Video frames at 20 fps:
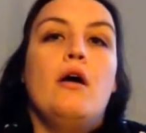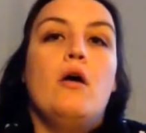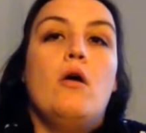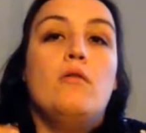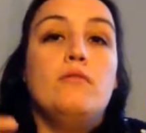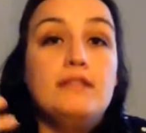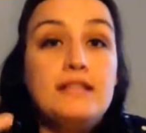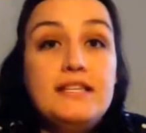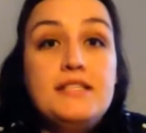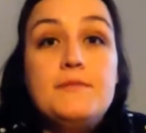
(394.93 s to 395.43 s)

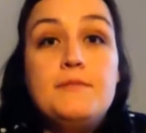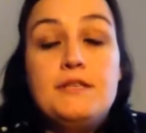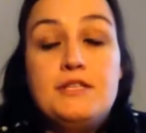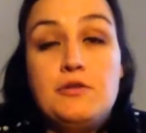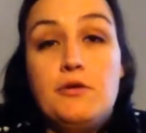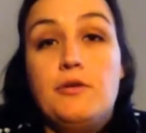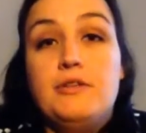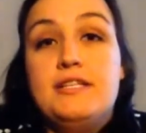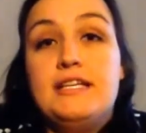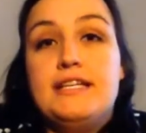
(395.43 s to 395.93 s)
only to be
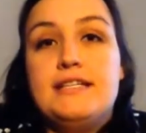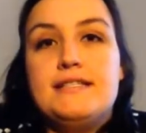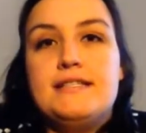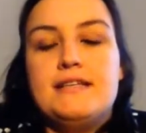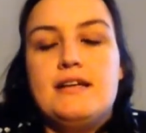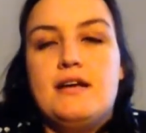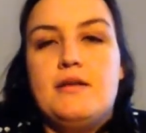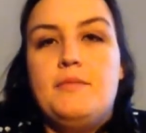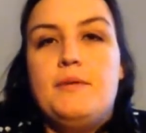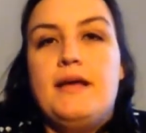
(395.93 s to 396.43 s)
told that it's
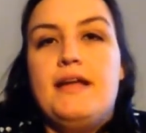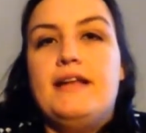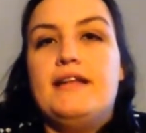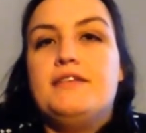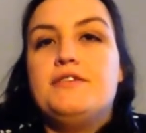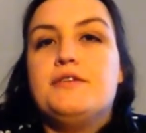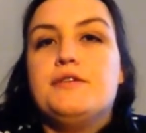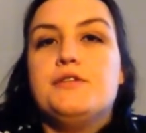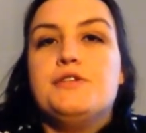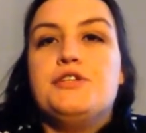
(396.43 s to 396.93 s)
an unpaid
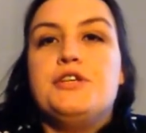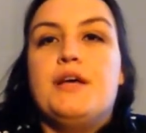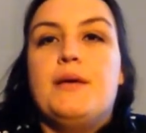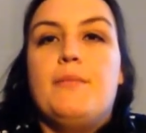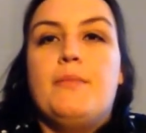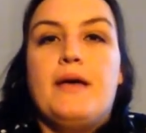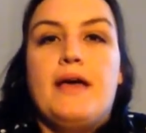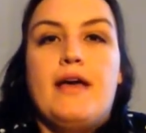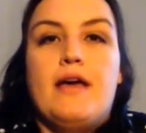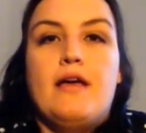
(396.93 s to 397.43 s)
internship,
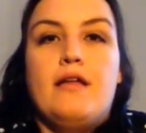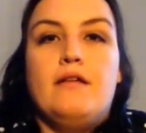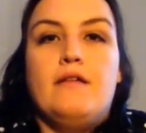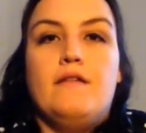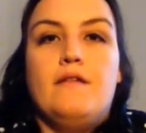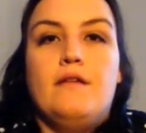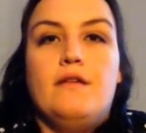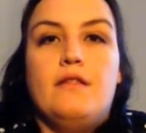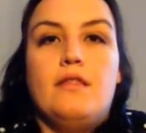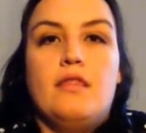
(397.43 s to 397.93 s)

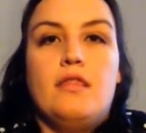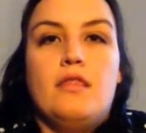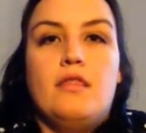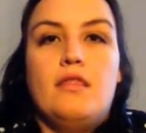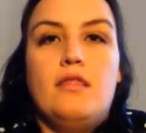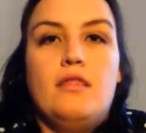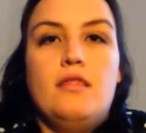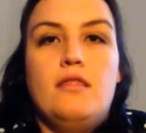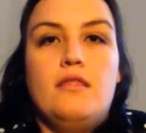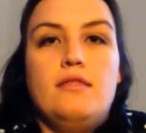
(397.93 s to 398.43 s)
and
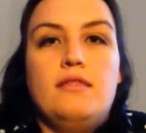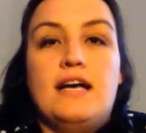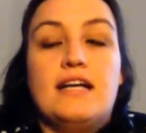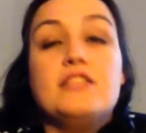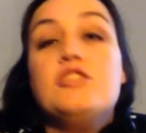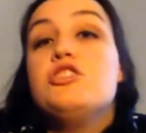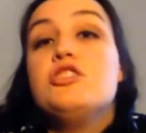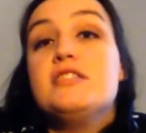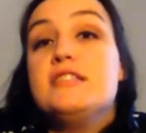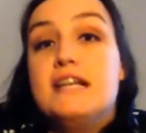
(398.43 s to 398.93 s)

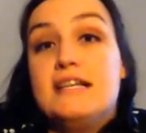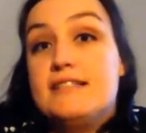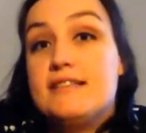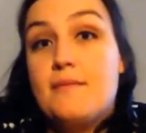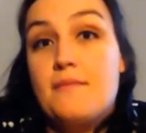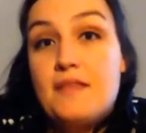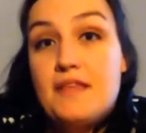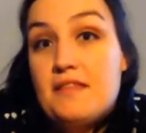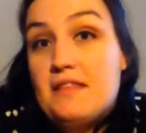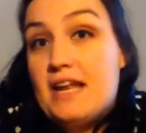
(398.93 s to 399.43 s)
that's just not
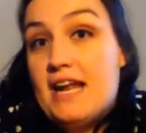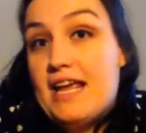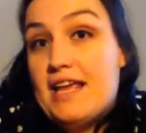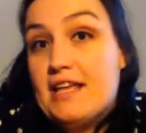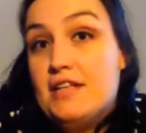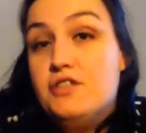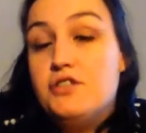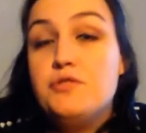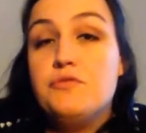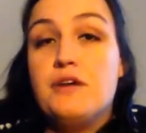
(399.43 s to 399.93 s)
something that I
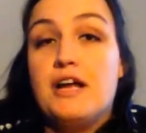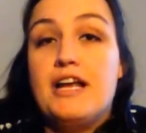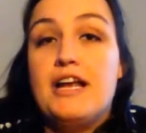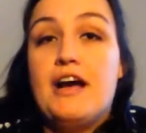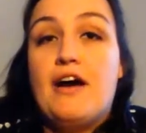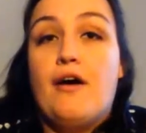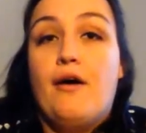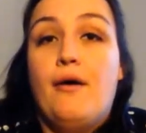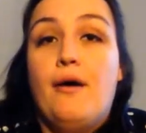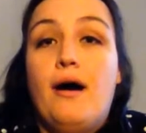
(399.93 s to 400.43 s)
can do right
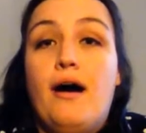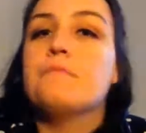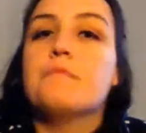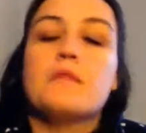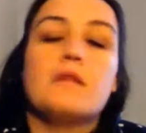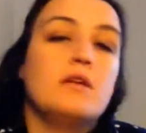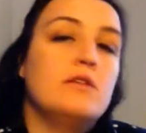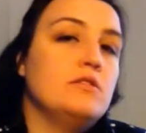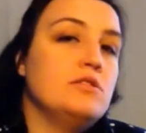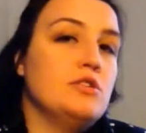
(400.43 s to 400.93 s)
now.
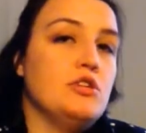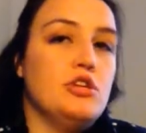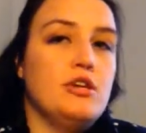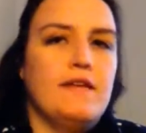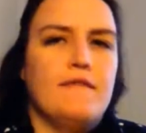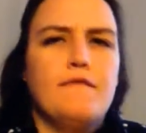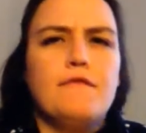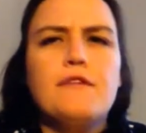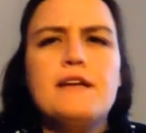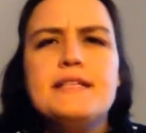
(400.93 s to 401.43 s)
So you
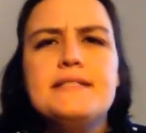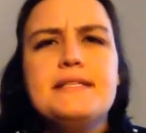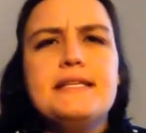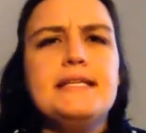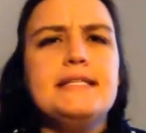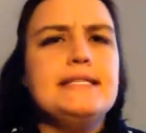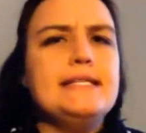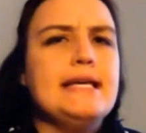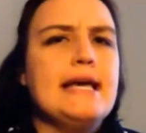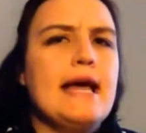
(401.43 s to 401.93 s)
get free
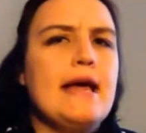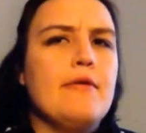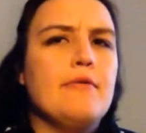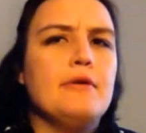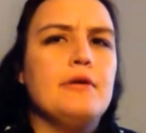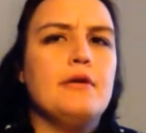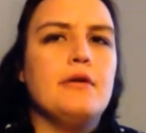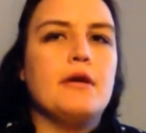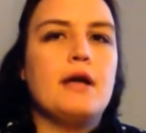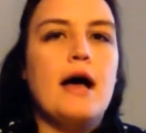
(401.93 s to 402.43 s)
CTA
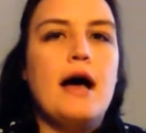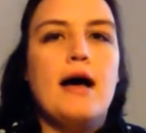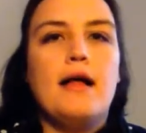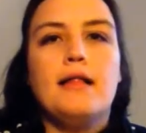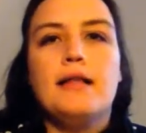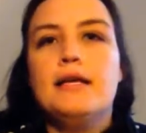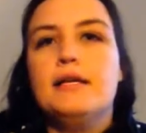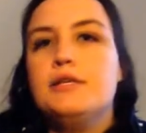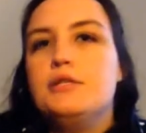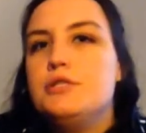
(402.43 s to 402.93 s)
when you're in
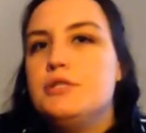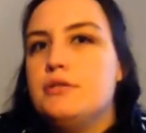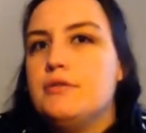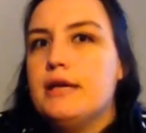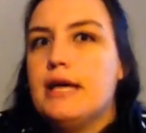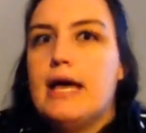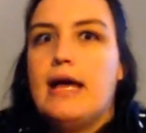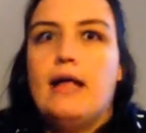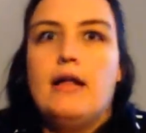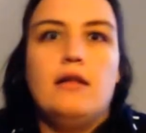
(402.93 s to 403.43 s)
college, you
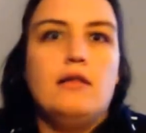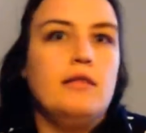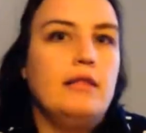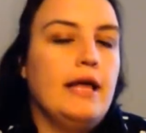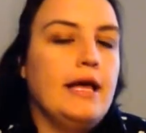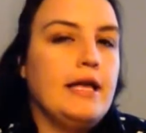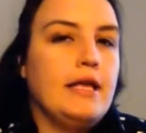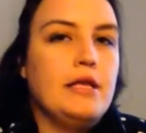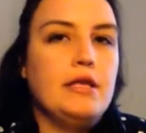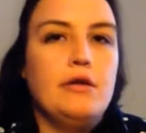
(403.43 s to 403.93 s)
get,
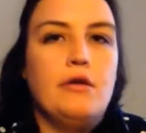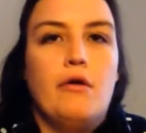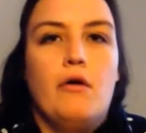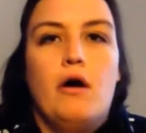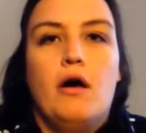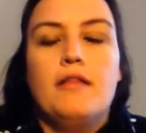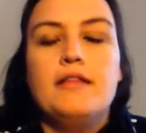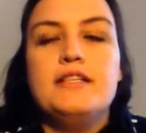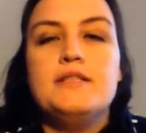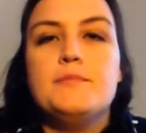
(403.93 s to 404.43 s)

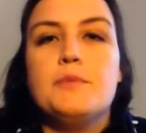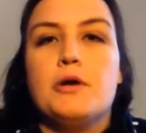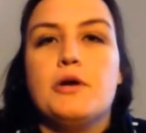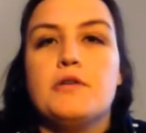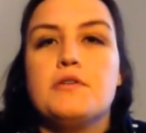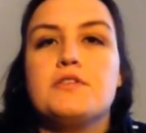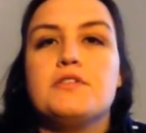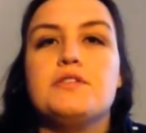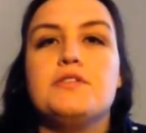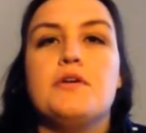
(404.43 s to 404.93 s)
all these
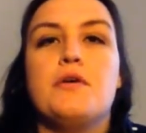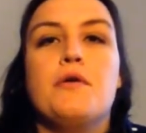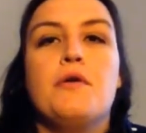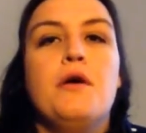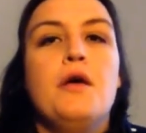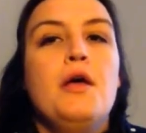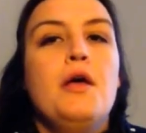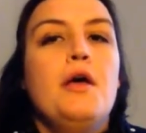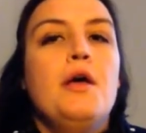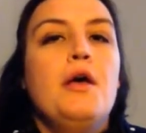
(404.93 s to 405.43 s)
perks. So